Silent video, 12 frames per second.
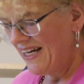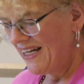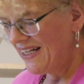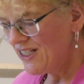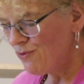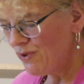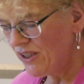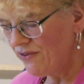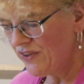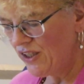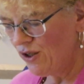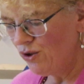It is one
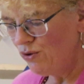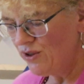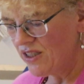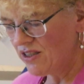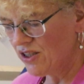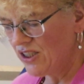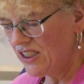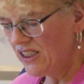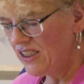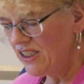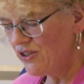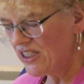of the oldest
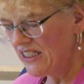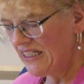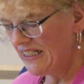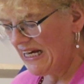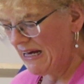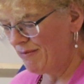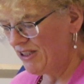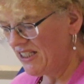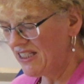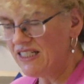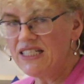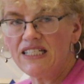continuously
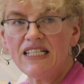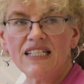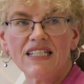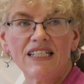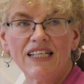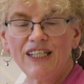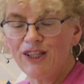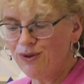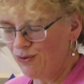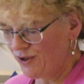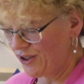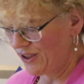inhabited cities in
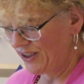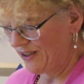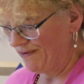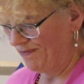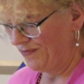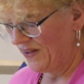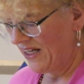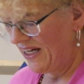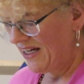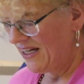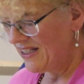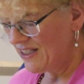the world.
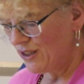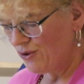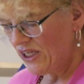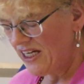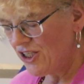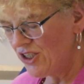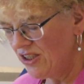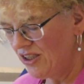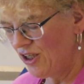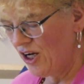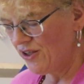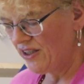Its location
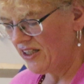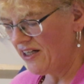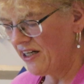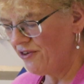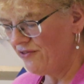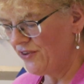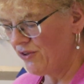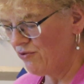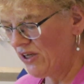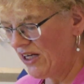along the caravan